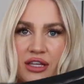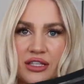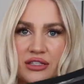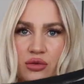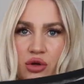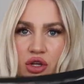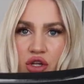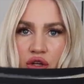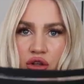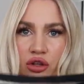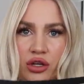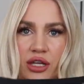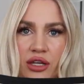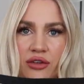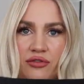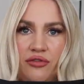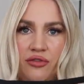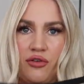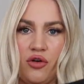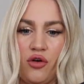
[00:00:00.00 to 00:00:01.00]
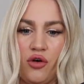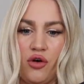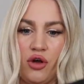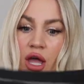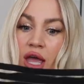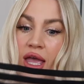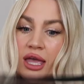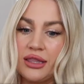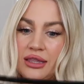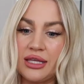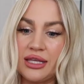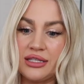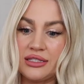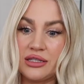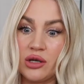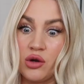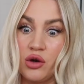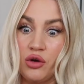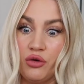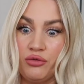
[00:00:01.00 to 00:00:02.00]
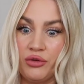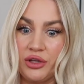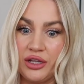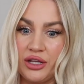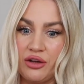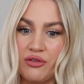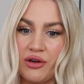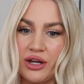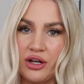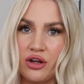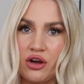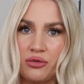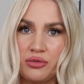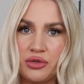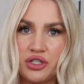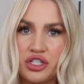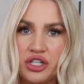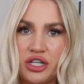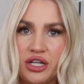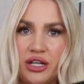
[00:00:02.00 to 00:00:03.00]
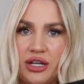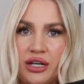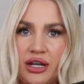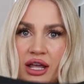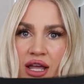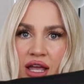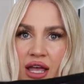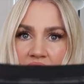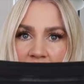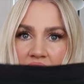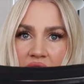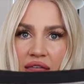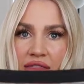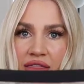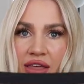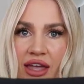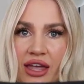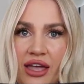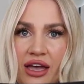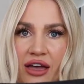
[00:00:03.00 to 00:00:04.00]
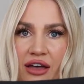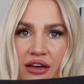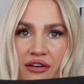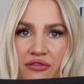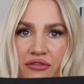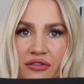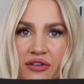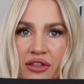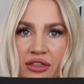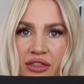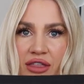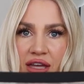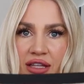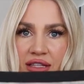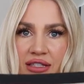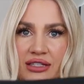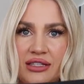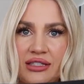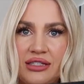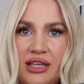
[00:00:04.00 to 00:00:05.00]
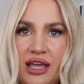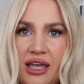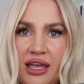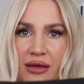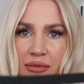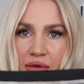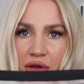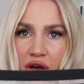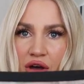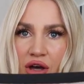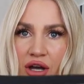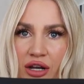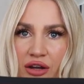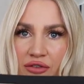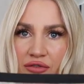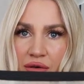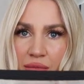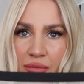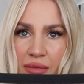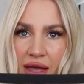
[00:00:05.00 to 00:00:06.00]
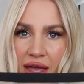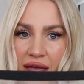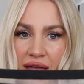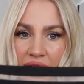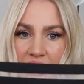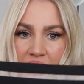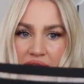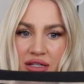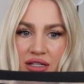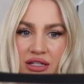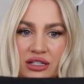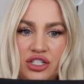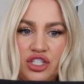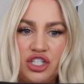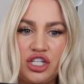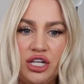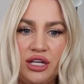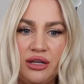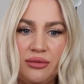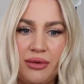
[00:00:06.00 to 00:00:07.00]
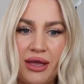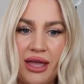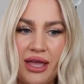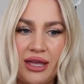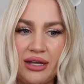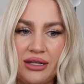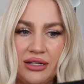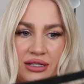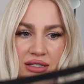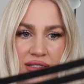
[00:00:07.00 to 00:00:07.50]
that's what you're looking for, these are a really great option and they have that same kind of a band, sheer band